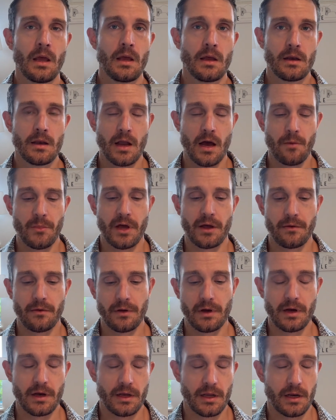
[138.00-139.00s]
Now I'm
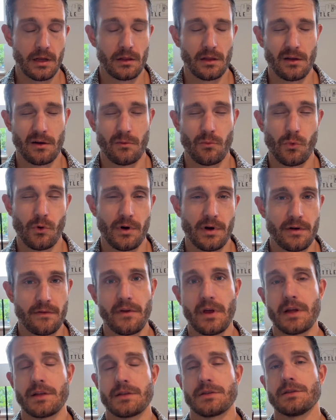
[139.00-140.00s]
getting a little more
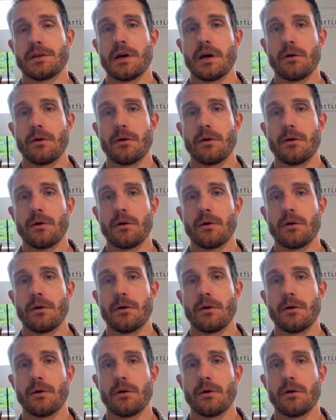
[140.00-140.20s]
advanced.